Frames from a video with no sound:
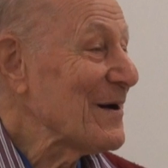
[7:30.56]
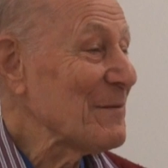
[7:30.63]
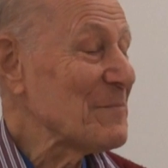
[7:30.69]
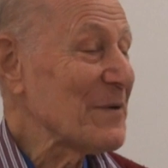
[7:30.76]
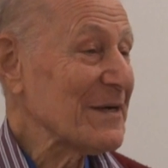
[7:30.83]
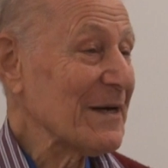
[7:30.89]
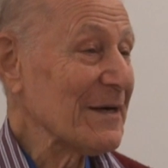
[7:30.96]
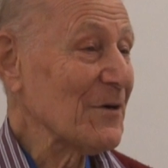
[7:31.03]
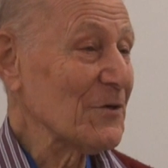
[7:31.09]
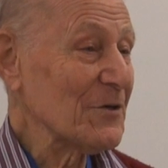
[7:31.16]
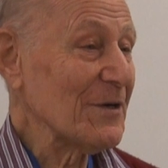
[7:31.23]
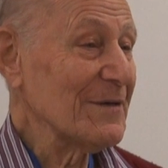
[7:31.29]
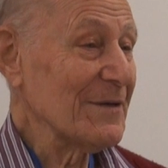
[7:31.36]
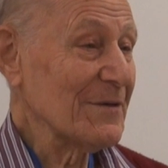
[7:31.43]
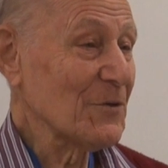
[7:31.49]
but I got
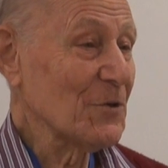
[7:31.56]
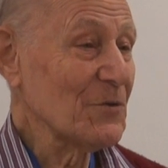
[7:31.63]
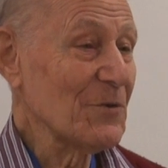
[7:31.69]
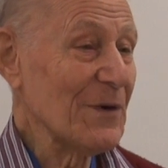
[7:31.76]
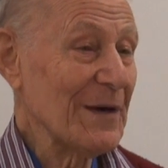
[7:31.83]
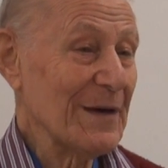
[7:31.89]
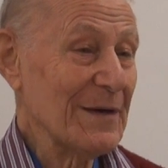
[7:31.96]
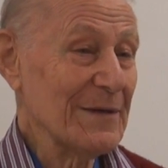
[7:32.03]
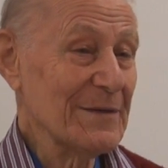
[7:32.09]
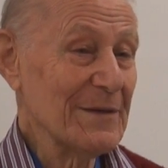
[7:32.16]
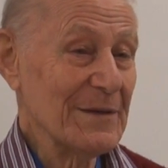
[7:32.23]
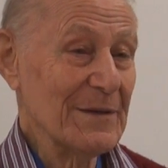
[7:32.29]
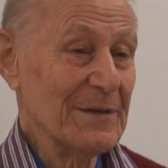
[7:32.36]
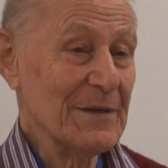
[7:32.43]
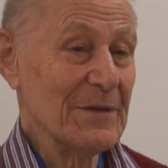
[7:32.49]
a good ride
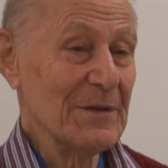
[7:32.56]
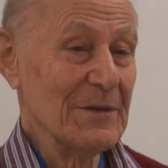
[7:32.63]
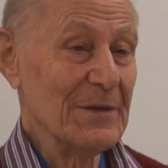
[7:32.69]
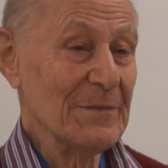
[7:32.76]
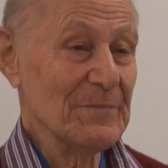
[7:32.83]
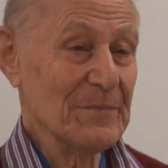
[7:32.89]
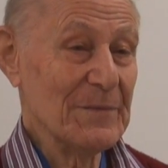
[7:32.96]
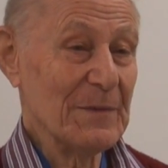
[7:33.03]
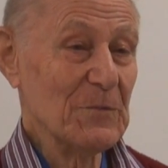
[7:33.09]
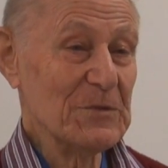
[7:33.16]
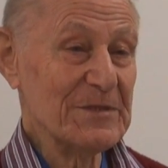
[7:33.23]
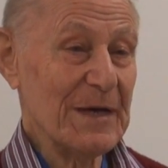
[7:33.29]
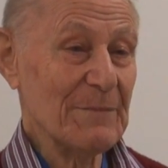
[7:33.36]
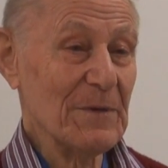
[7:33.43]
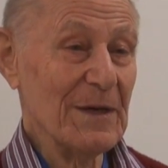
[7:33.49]
and
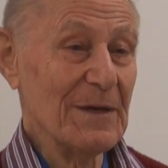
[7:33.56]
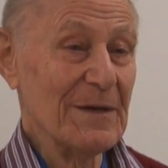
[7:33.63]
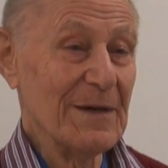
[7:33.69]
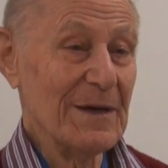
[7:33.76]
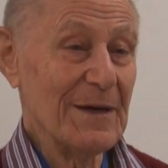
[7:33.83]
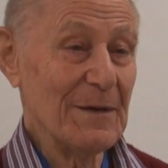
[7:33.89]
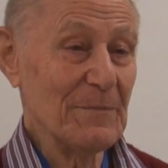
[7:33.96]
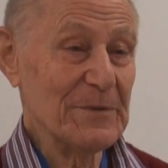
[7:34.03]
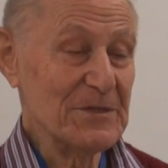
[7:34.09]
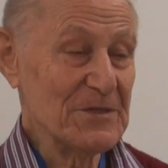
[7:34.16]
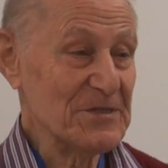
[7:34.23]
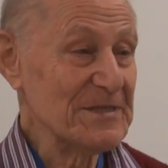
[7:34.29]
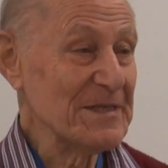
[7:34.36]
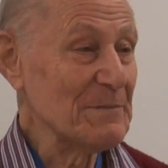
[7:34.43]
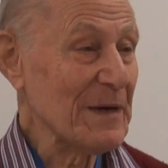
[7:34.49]
was happy to
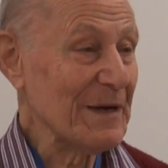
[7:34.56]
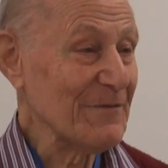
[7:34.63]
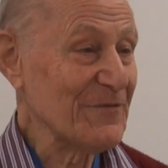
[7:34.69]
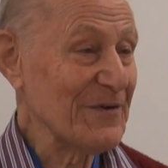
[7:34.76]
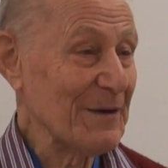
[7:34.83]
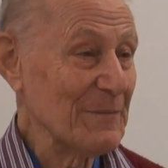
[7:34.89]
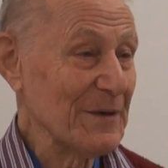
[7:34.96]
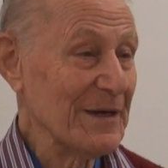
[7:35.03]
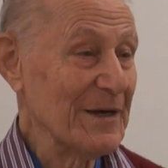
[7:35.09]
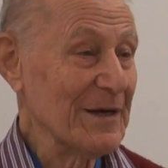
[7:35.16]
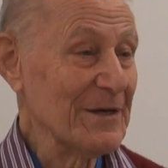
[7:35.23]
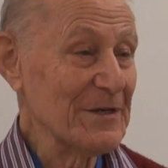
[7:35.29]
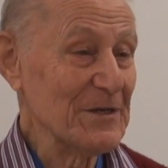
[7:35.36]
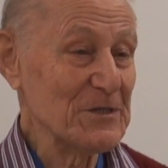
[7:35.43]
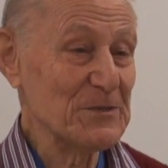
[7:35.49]
see my family
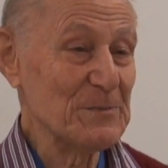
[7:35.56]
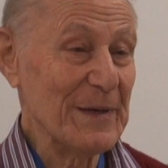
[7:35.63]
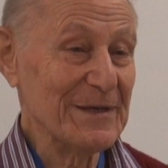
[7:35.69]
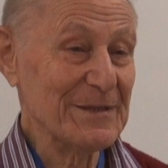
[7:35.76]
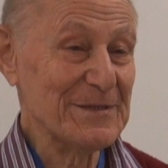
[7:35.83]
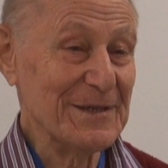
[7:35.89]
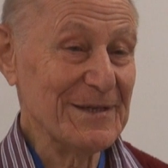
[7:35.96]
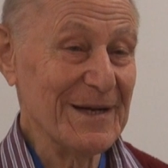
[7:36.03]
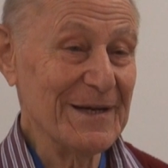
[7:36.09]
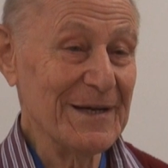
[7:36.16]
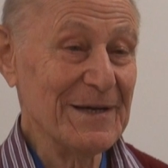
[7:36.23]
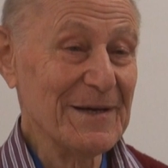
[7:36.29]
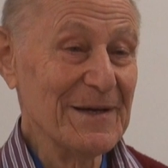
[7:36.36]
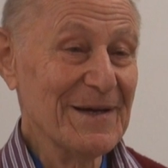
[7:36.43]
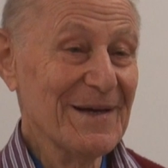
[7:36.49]

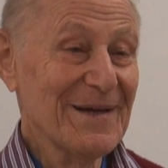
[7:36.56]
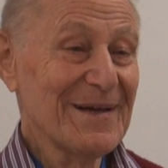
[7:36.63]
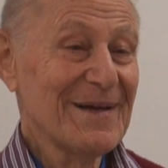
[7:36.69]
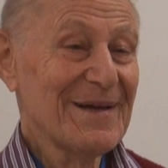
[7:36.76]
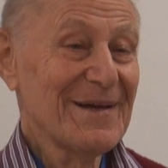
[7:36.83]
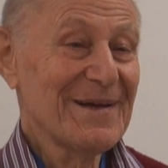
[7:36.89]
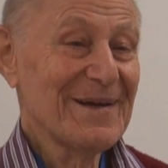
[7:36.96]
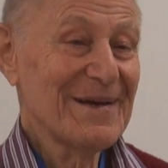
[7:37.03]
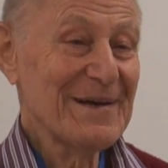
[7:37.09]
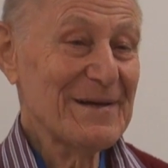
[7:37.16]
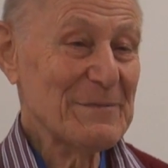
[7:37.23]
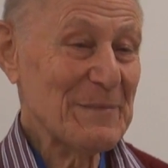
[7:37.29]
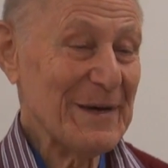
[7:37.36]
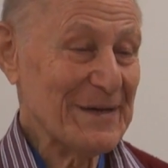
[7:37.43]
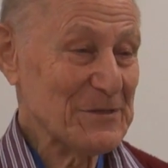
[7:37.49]
unexpectedly
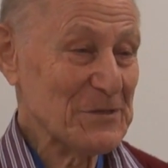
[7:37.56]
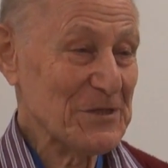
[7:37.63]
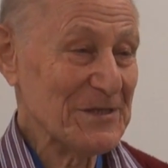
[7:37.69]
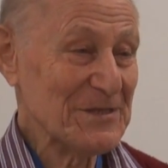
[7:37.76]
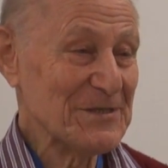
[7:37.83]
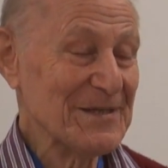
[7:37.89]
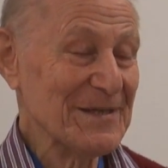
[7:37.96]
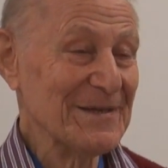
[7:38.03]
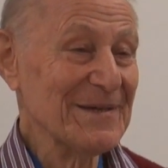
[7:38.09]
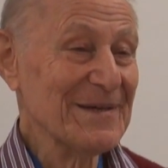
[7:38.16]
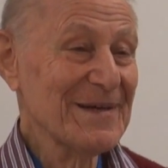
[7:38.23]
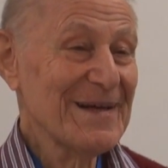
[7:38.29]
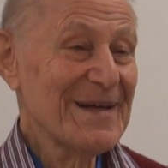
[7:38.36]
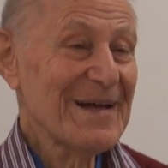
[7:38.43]
in Manchester.